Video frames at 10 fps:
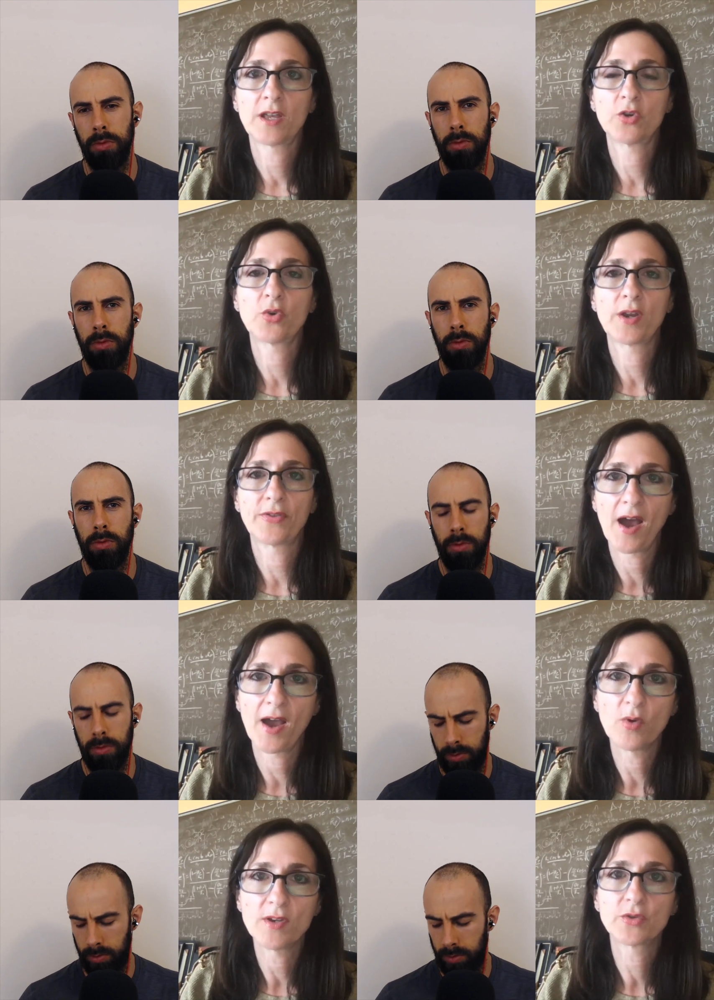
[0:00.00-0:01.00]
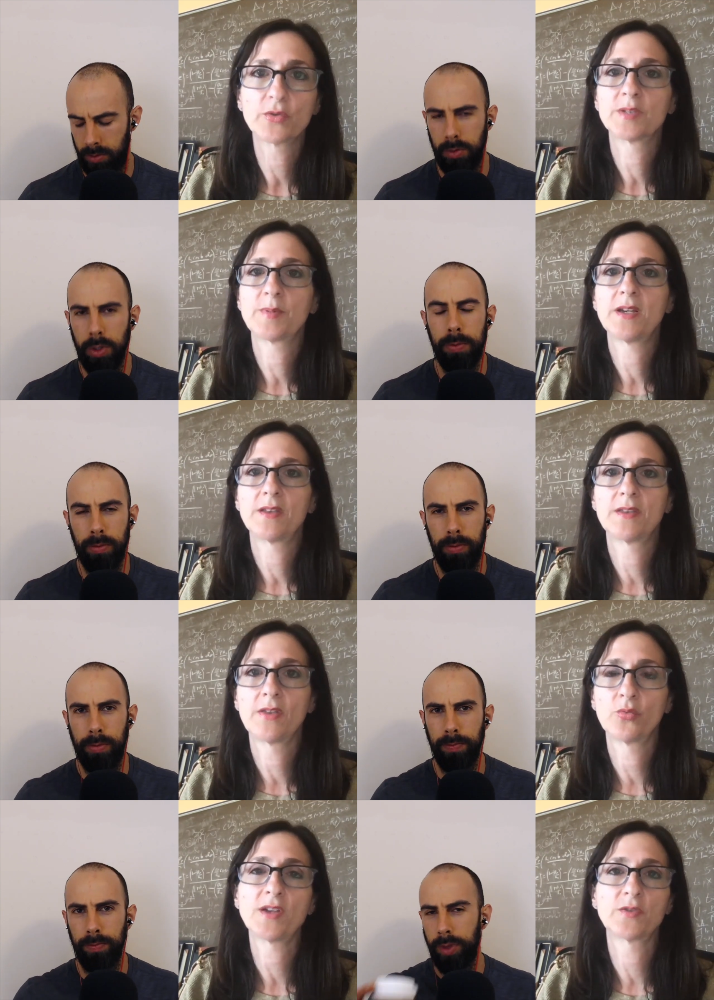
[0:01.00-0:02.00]
Speaker 1: like create the highways, so to speak,
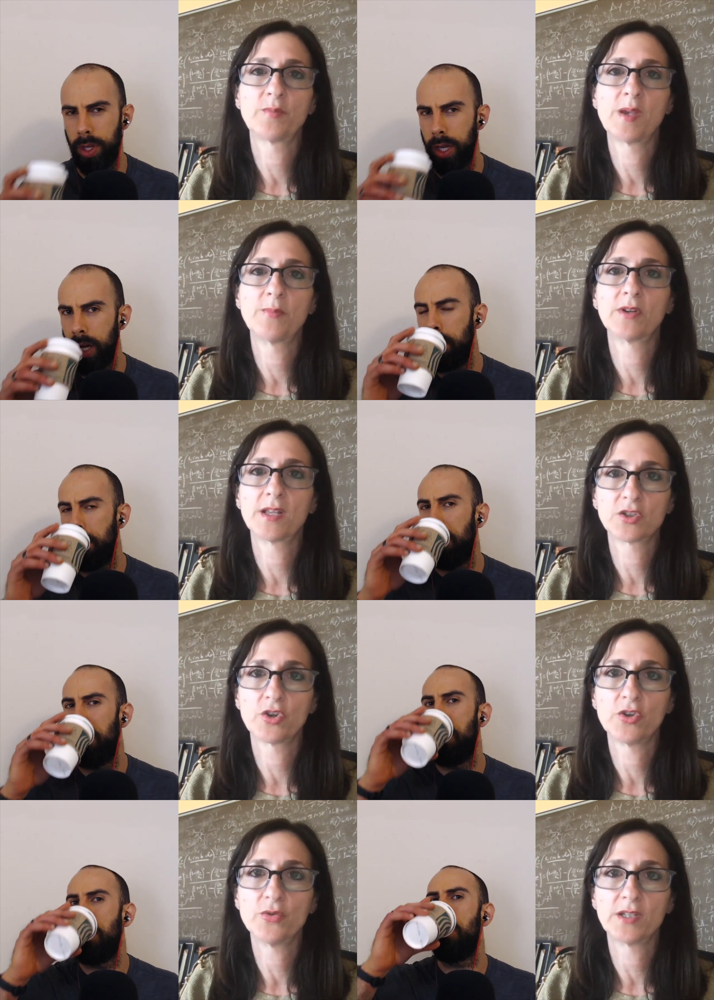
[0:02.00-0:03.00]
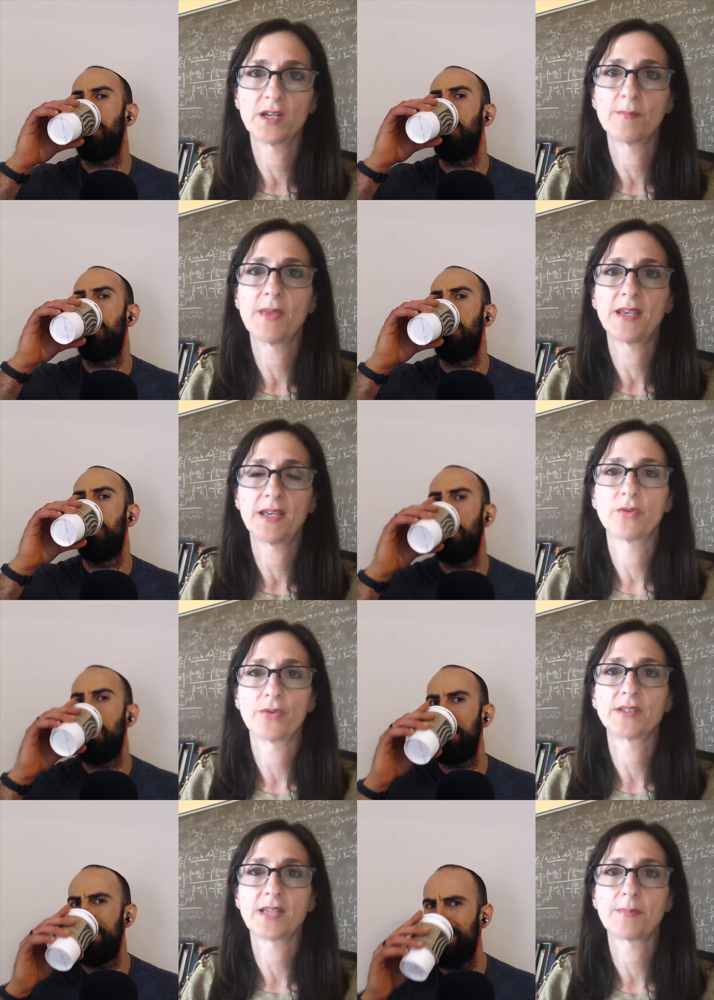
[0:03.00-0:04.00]
then the rest of people can start using it and making
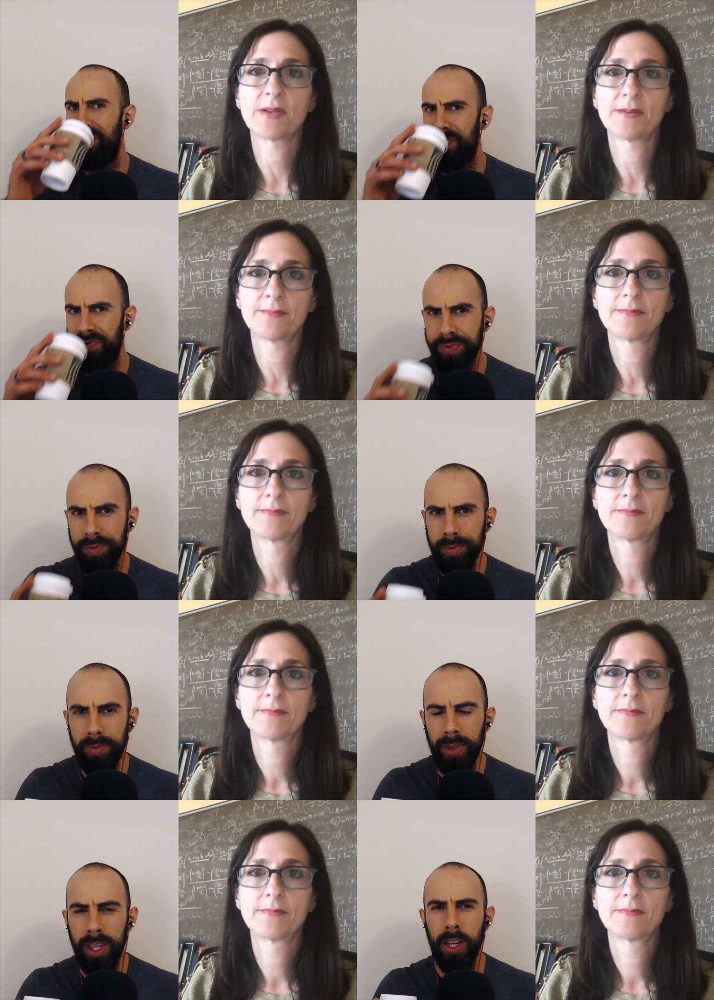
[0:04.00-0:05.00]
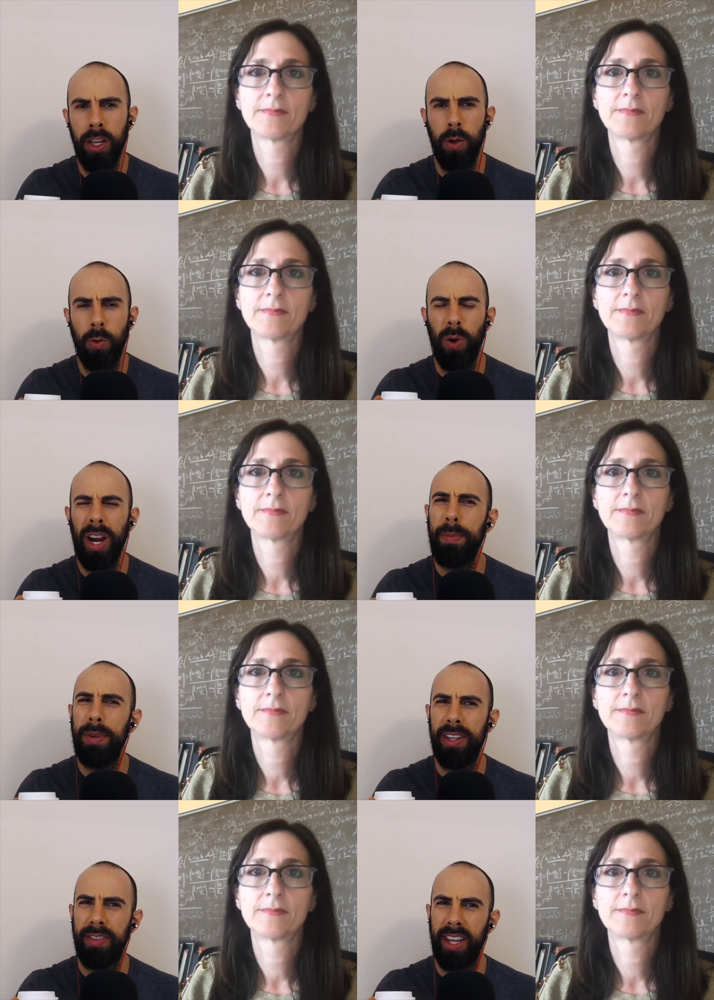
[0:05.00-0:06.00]
other things happen
Speaker 2: what
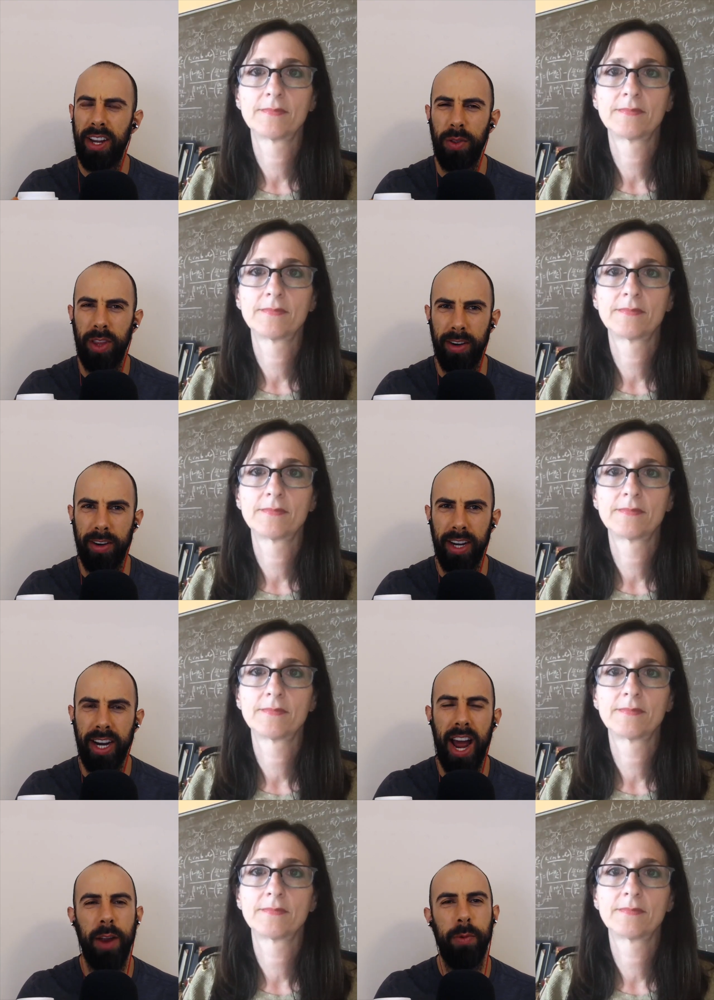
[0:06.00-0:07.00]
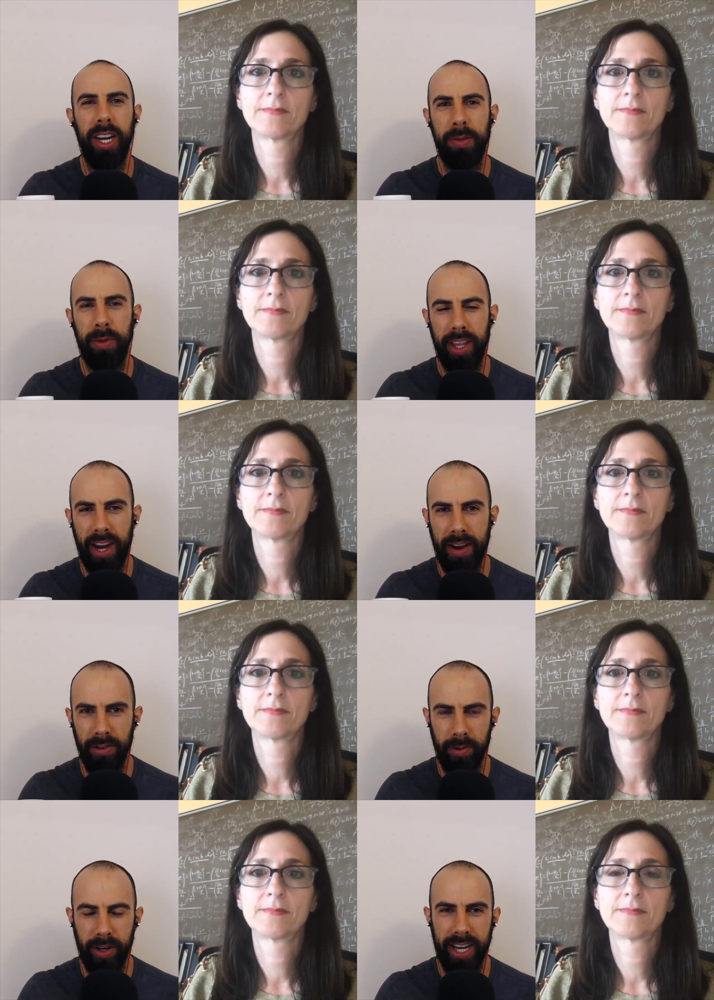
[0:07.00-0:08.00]
happens if they own the highways, but then
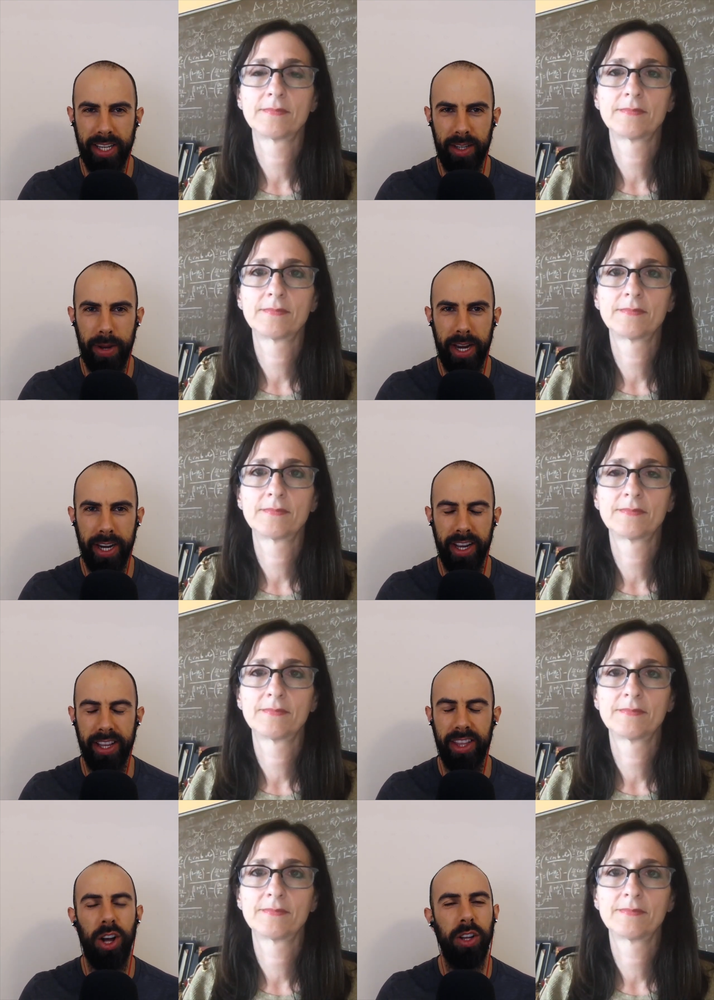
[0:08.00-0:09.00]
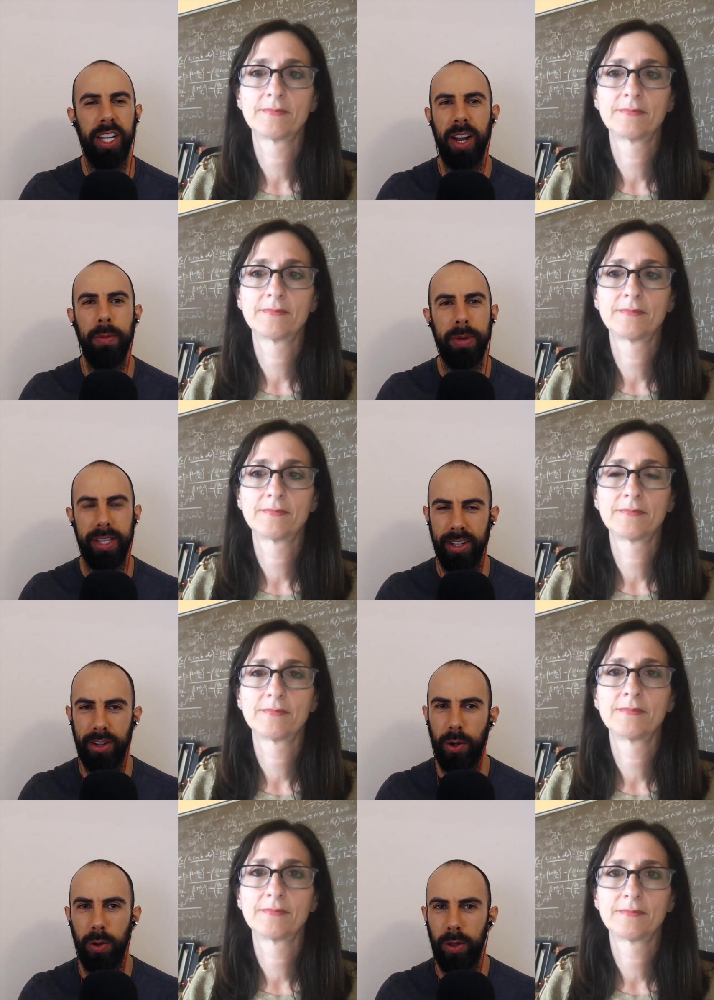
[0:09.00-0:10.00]
everyone has to pay like the
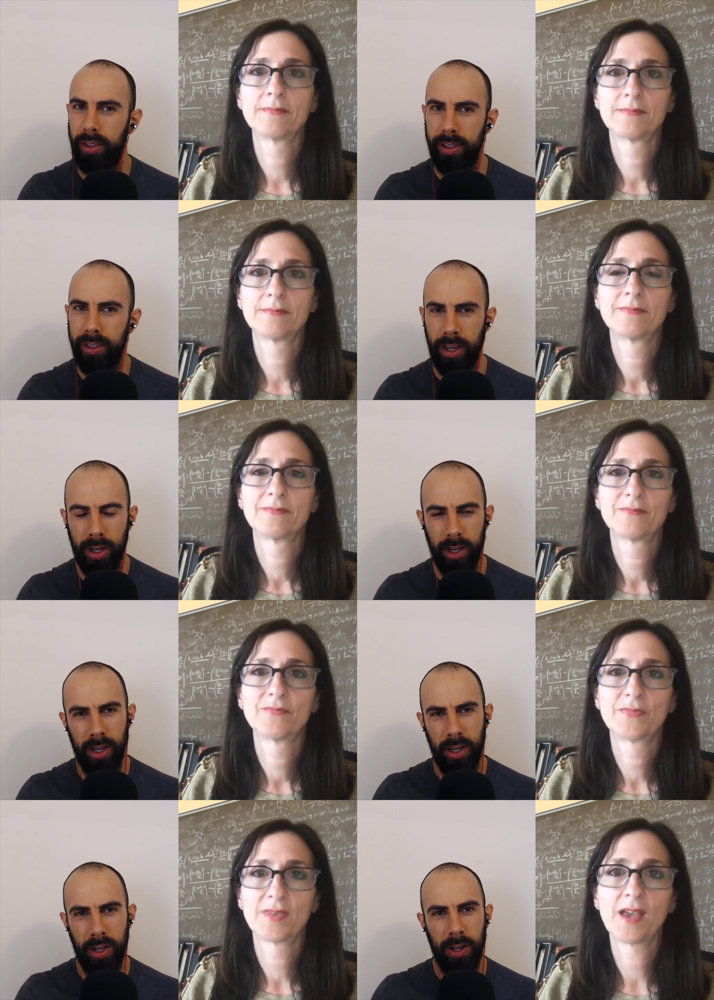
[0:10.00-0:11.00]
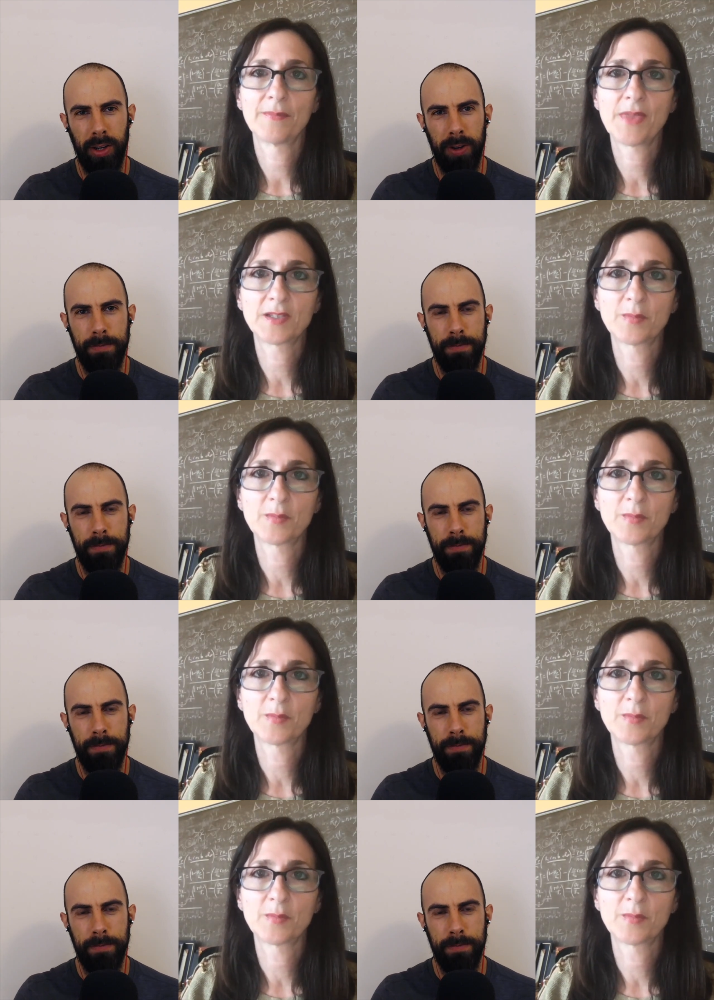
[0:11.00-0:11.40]
all-encompassing tolls?
Speaker 1: Yeah, that's